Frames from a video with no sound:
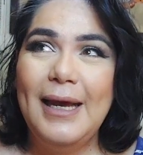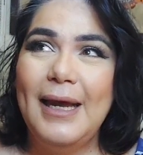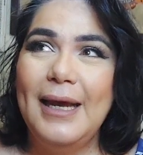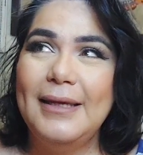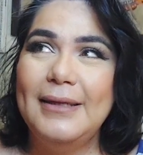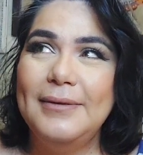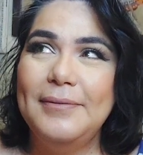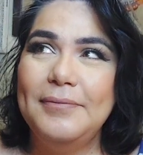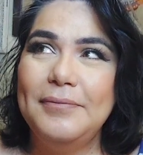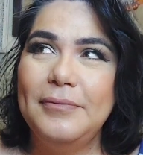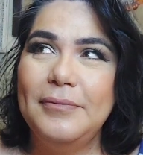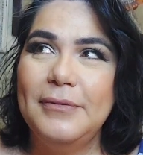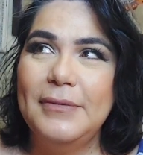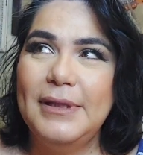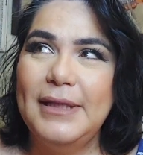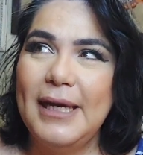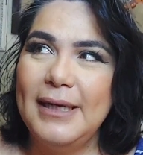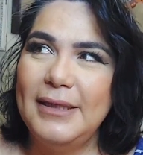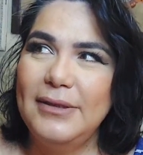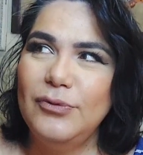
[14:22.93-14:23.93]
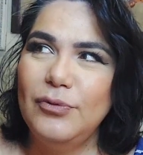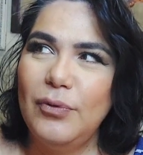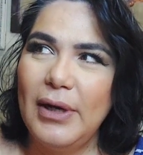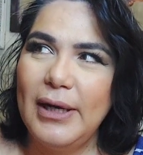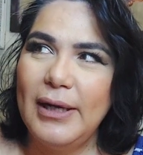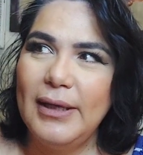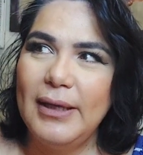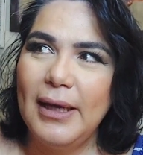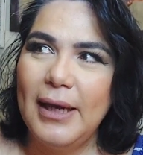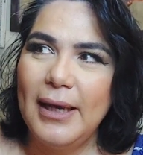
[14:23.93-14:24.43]
And that is
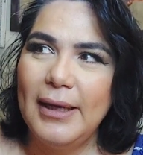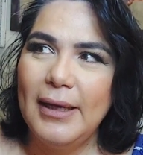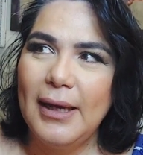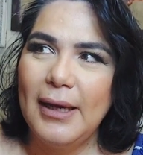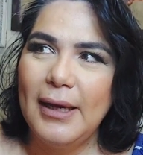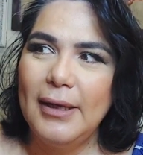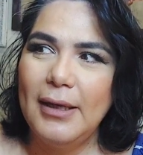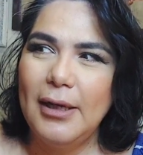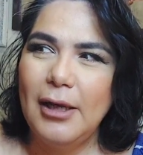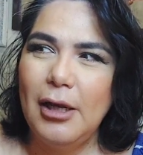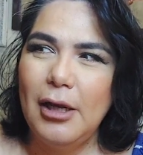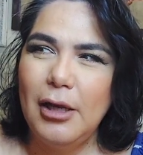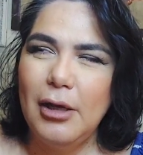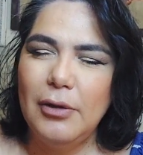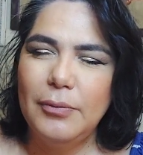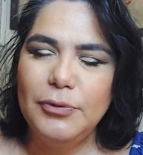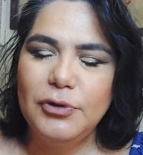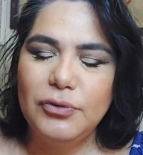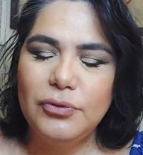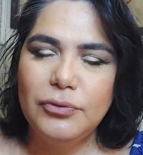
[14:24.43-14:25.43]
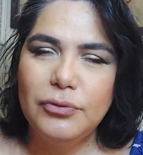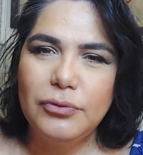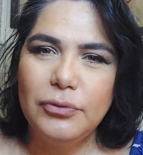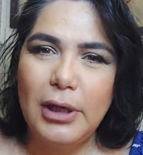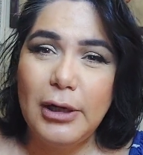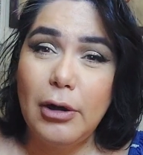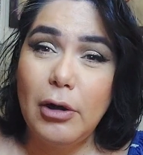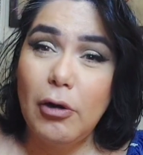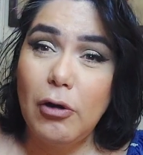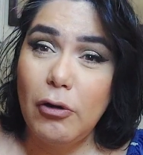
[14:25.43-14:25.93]
why I love to
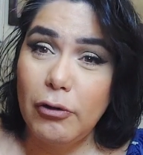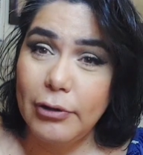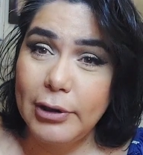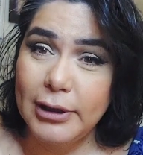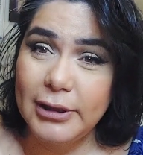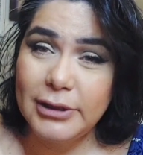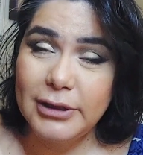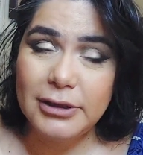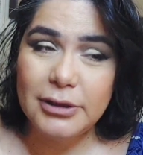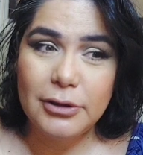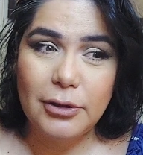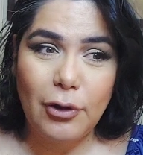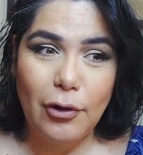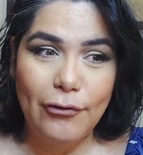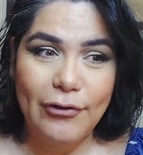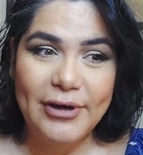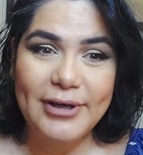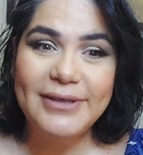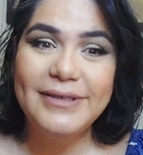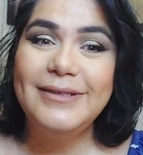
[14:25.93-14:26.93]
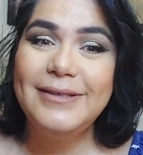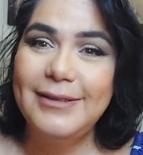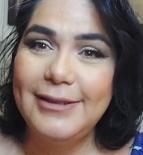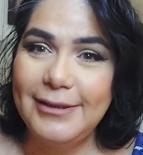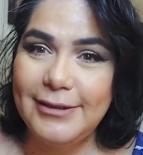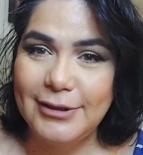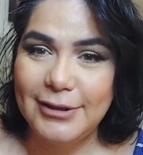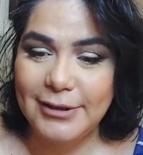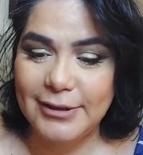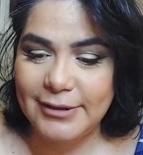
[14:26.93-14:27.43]
encourage other
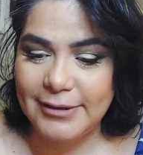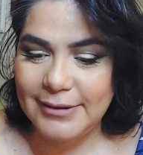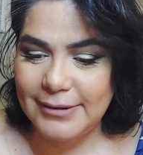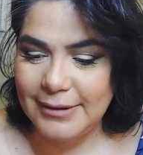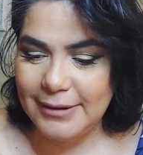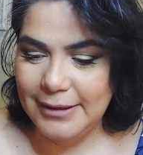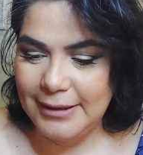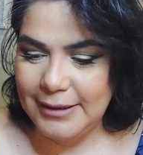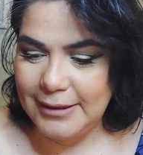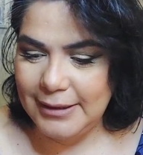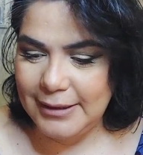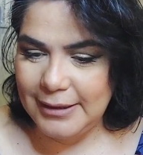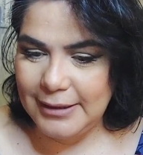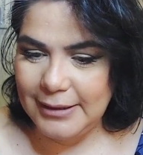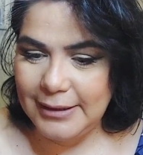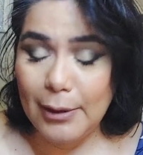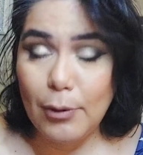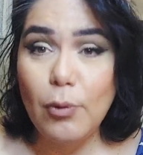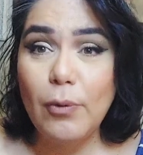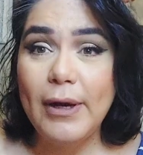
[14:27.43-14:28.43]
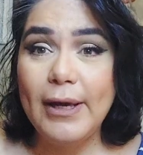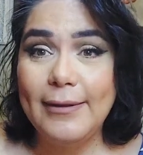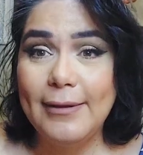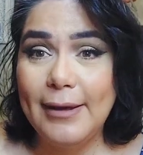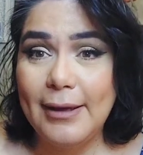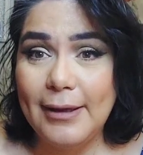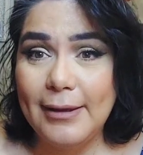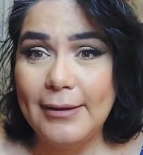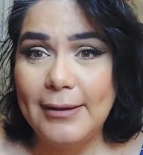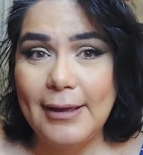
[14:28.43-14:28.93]
stitchers in the way
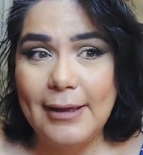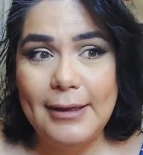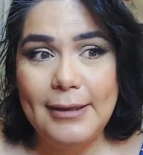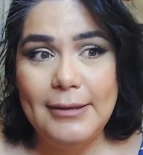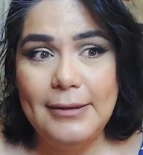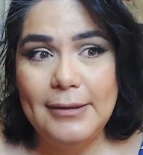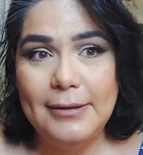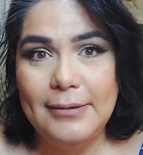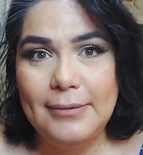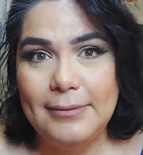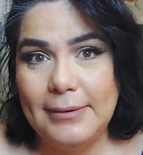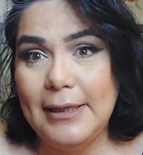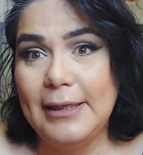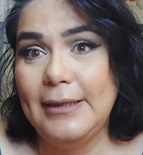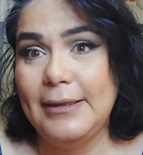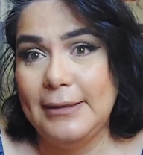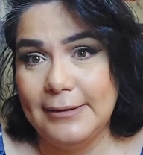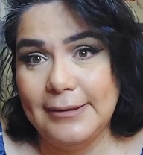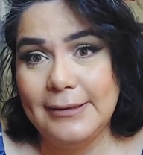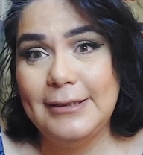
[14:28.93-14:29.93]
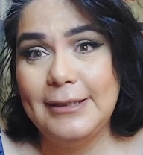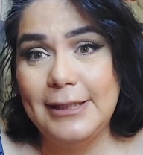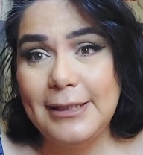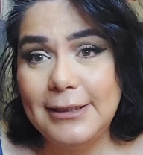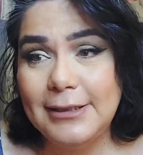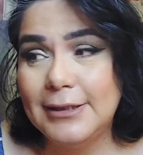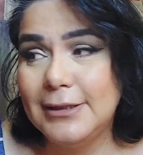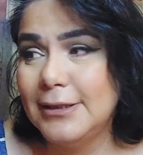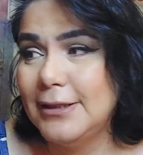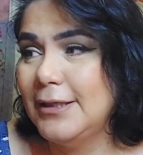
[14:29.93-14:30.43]
they
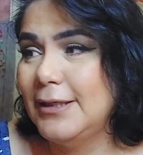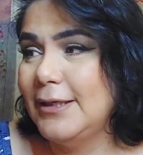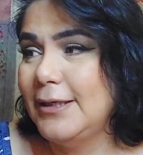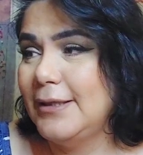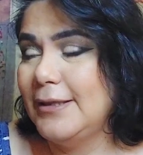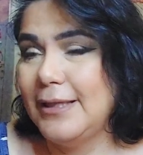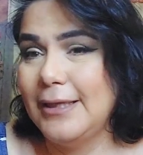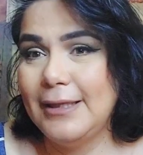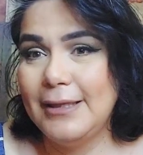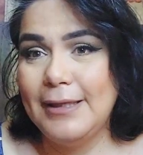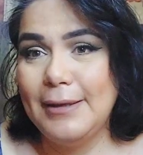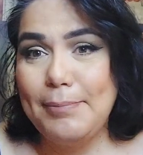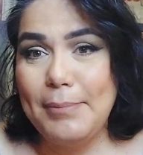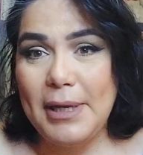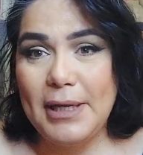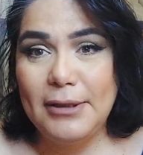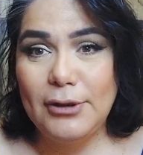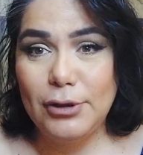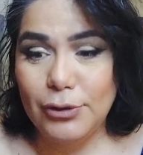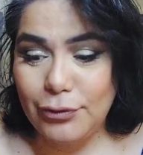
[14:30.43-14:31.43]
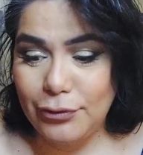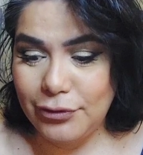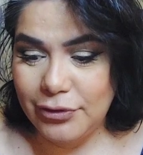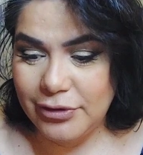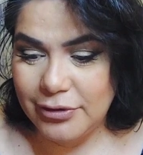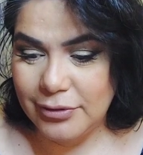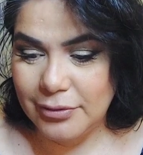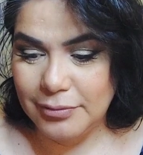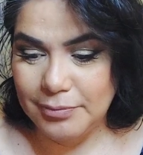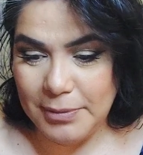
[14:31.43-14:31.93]
stitch, the
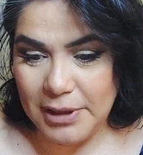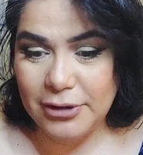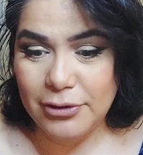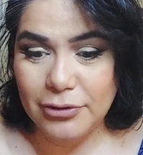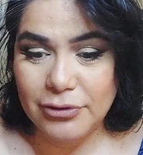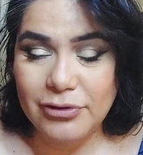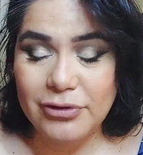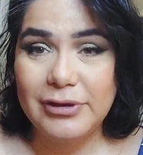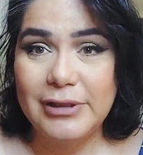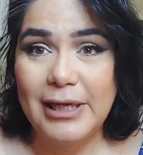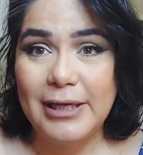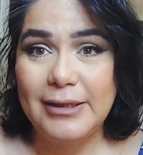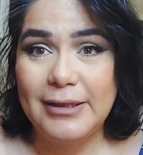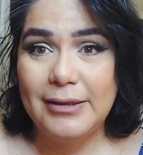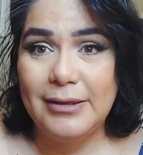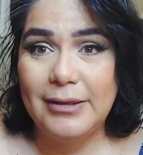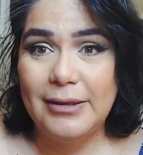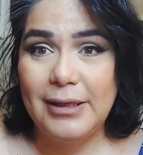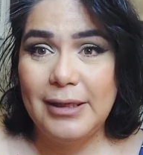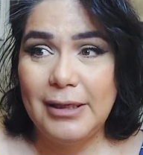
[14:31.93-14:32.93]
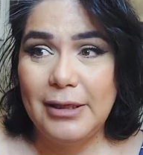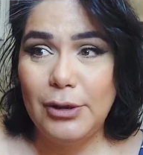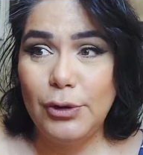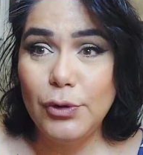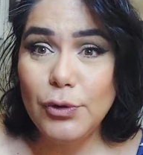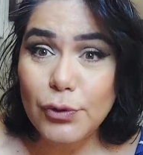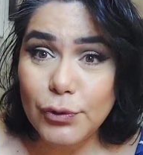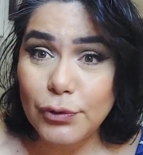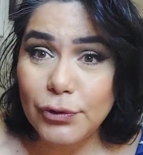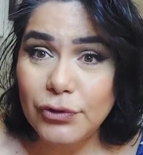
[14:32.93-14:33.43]
methods that they
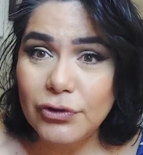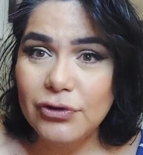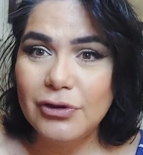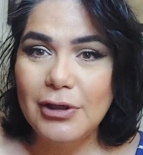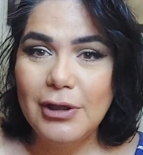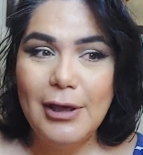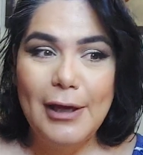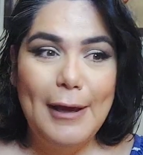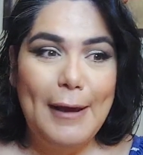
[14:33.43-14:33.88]
use,